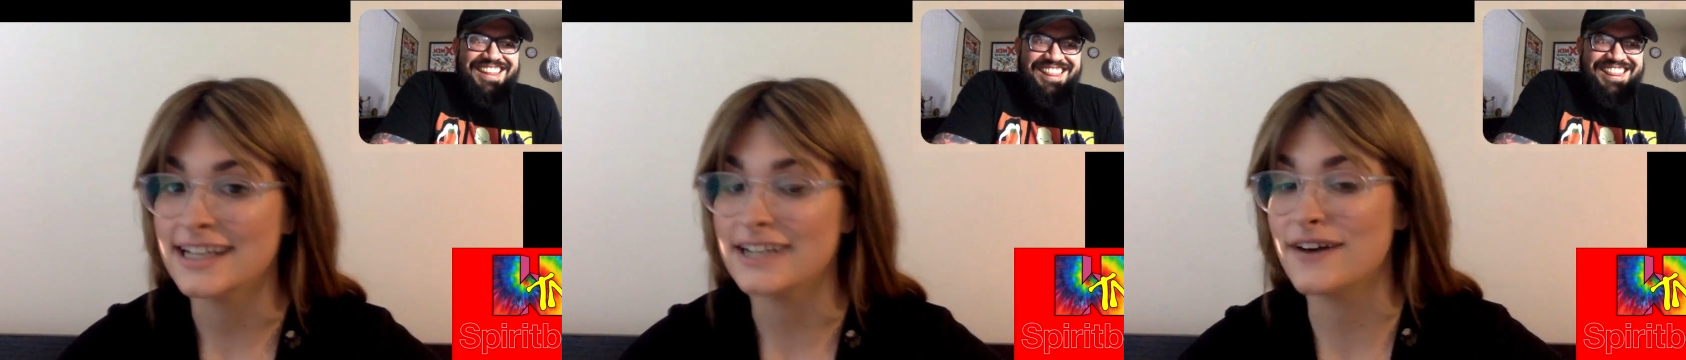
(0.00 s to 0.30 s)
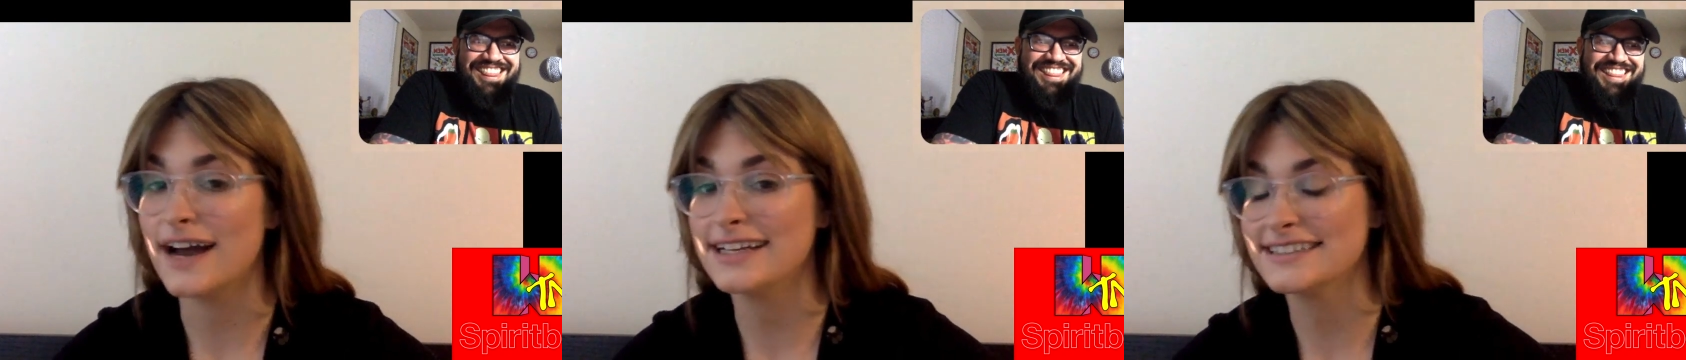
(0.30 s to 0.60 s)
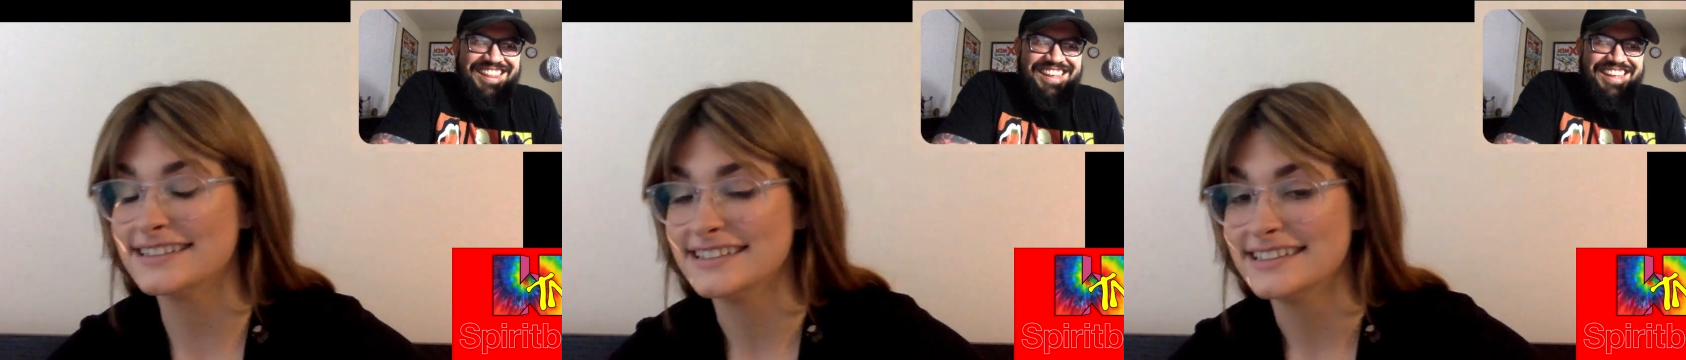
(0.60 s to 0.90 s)
Speaker 1: if
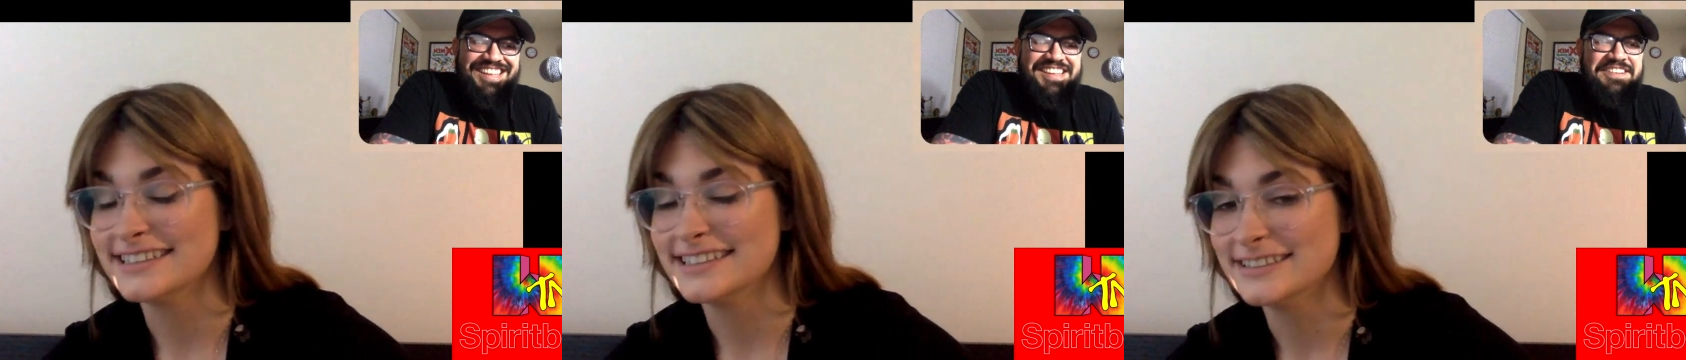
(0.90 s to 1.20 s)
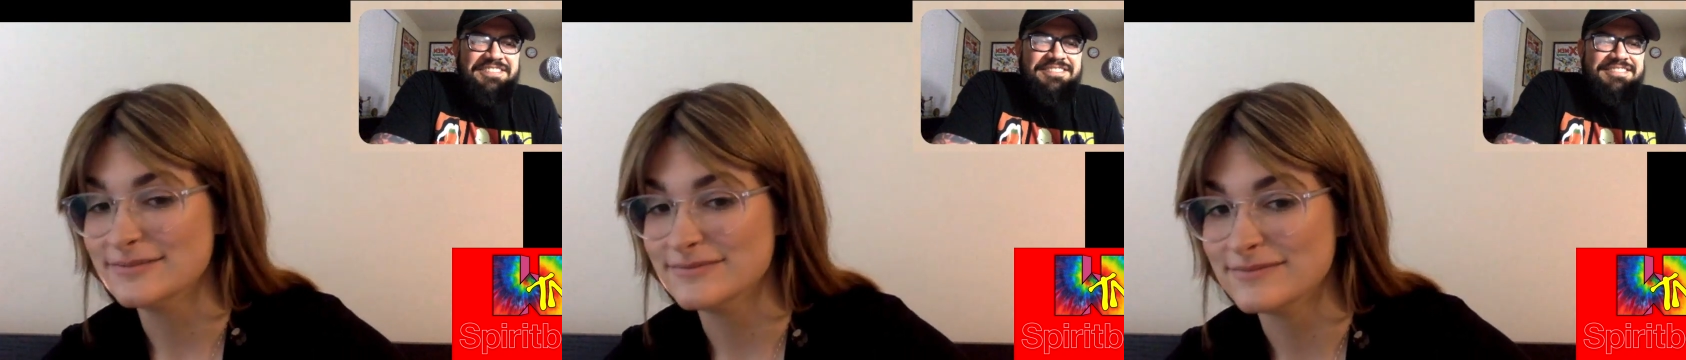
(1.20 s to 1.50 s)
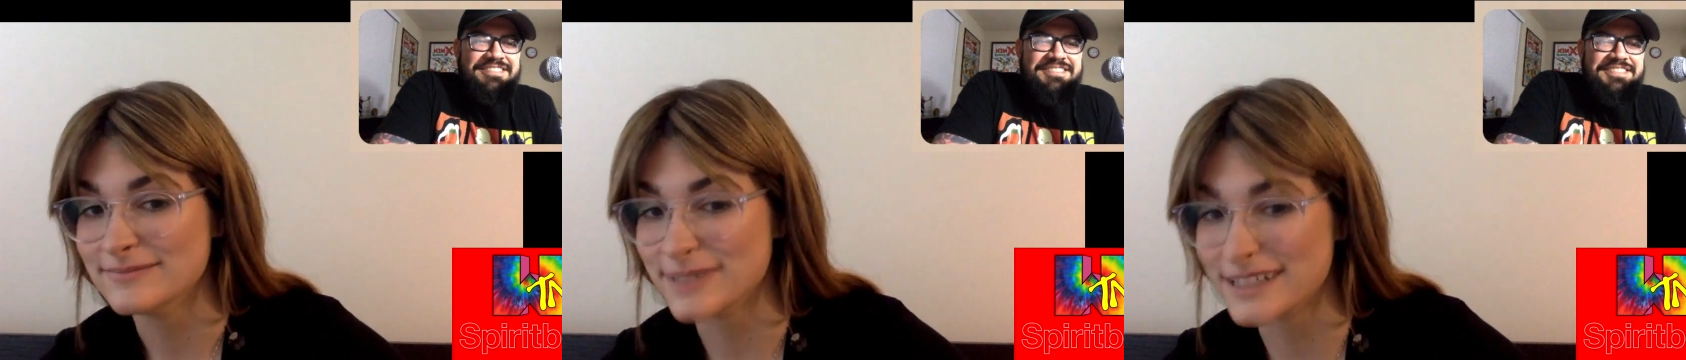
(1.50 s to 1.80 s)
I
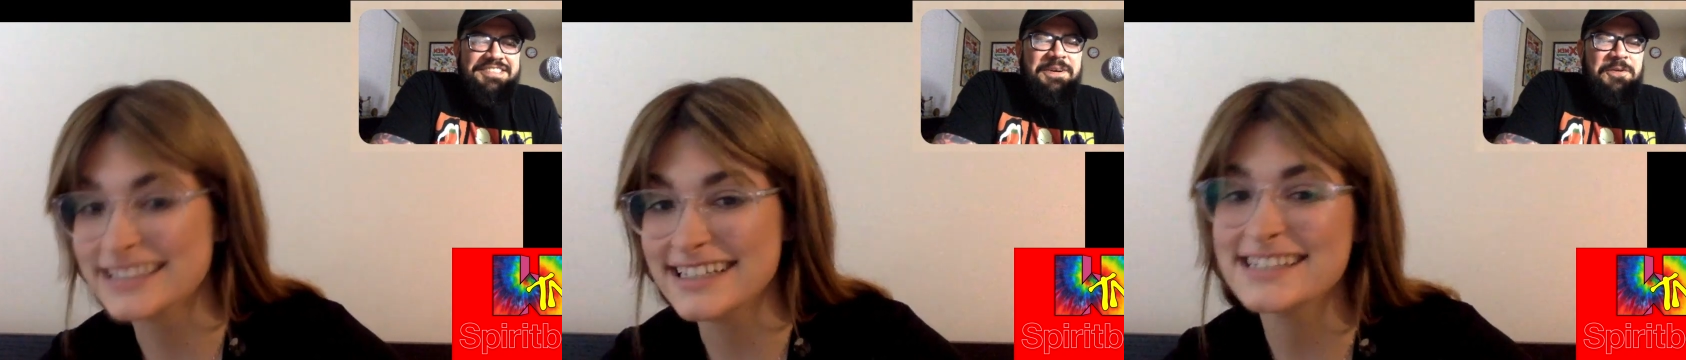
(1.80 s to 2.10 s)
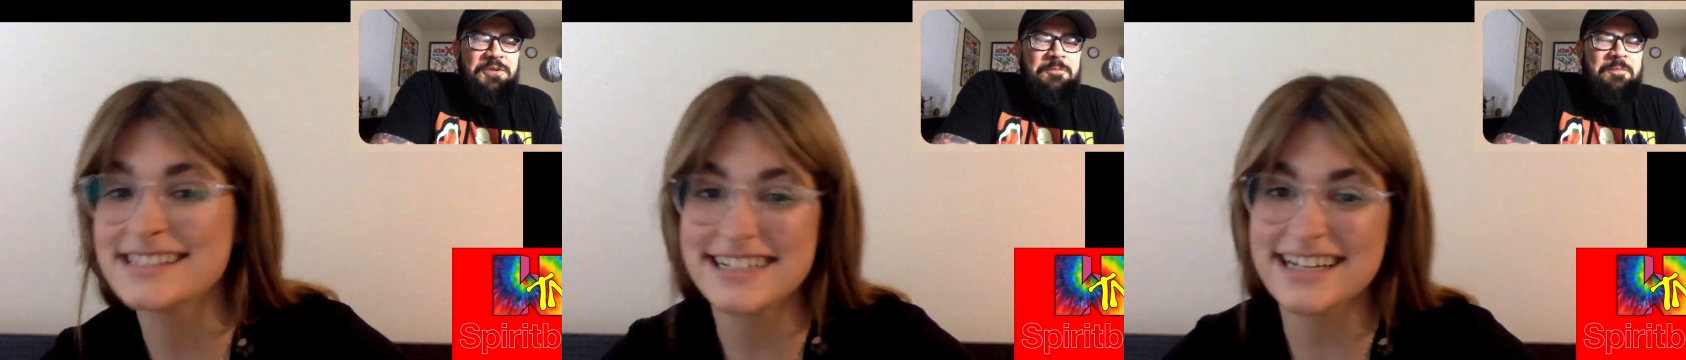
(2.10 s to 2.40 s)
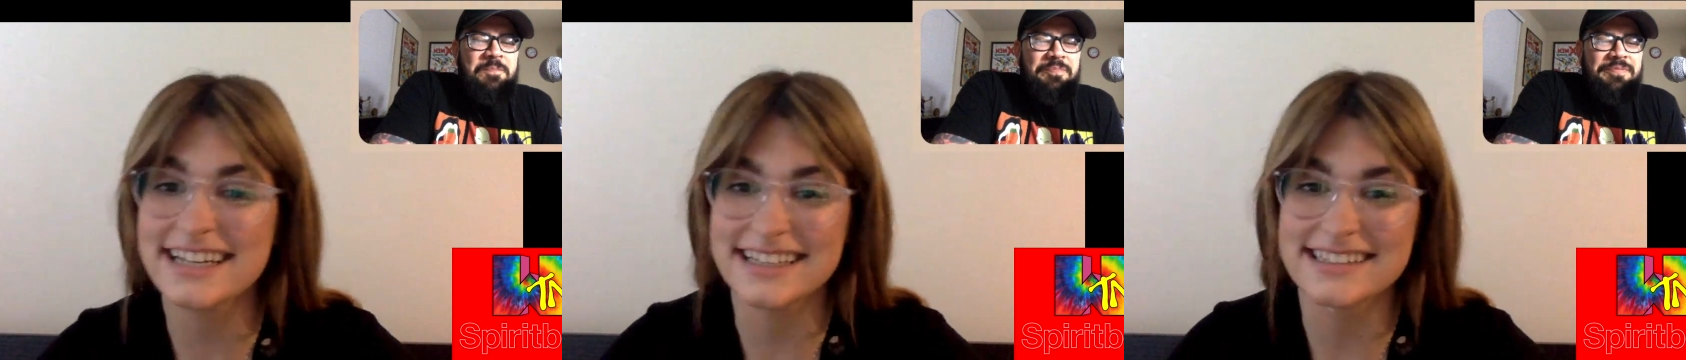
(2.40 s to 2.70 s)
burn these
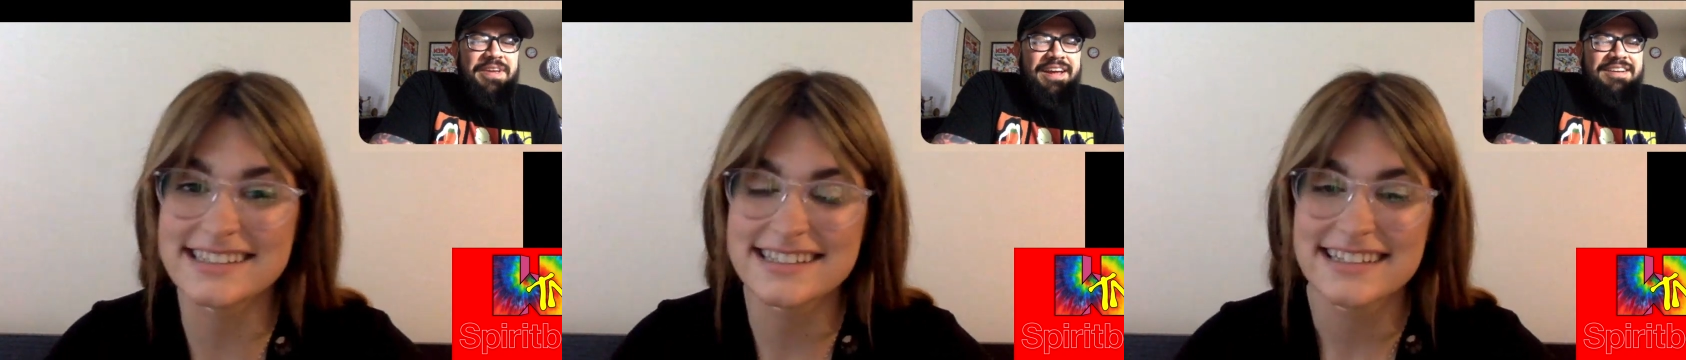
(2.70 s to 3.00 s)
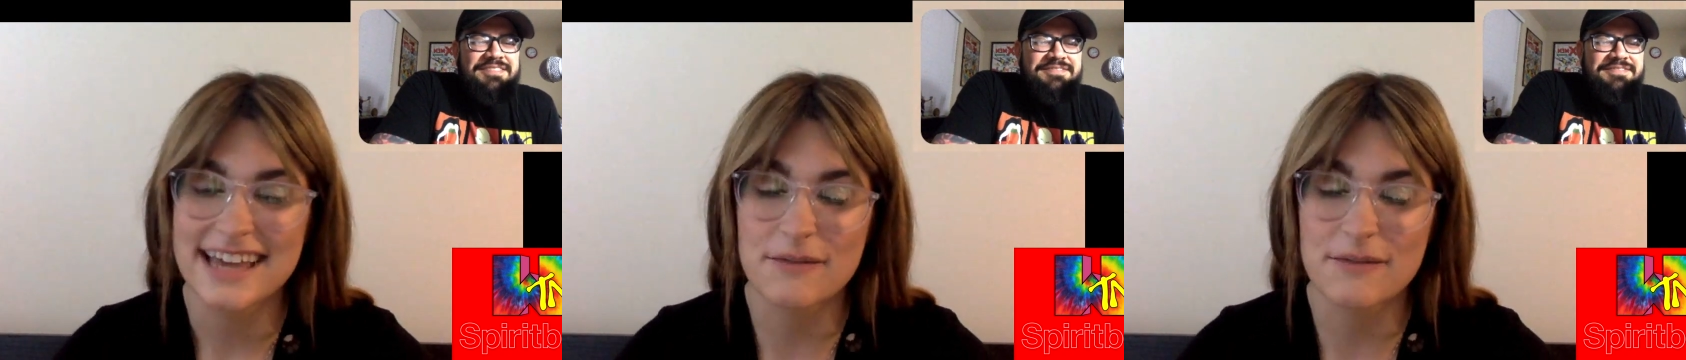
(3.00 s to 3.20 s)
jeans yeah.